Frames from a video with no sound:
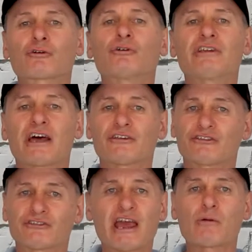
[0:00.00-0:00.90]
couldn't
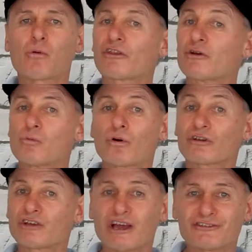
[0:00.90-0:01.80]
understand why their water
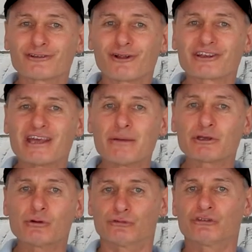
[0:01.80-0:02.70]
tasted like
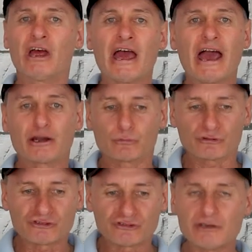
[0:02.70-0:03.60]
chemicals. And it
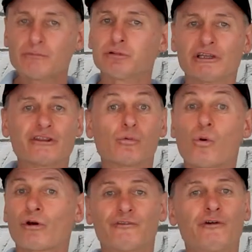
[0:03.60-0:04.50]
was simply the
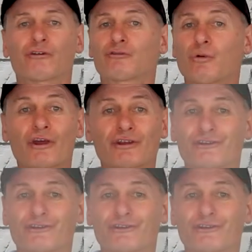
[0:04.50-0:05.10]
water filter's working a